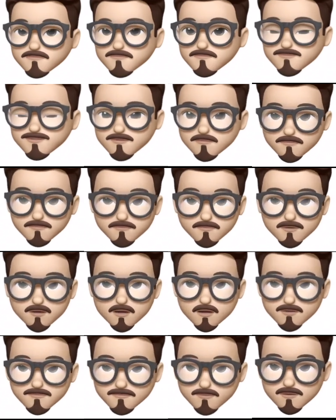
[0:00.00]
So it's okay
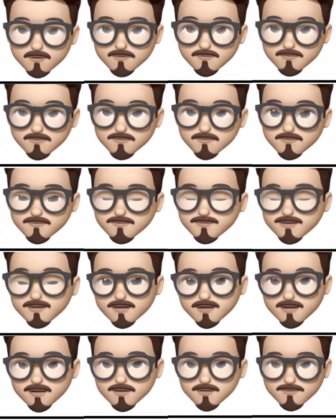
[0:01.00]
if you wanna
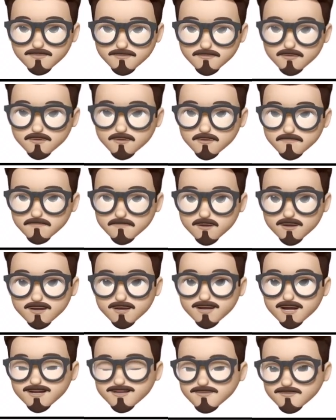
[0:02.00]
draw many
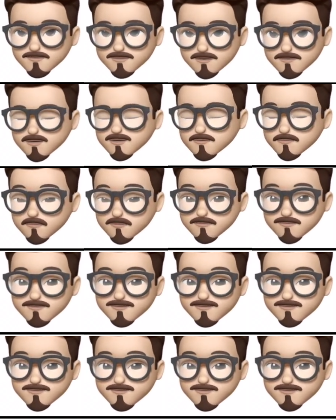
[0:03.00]
lines as you go.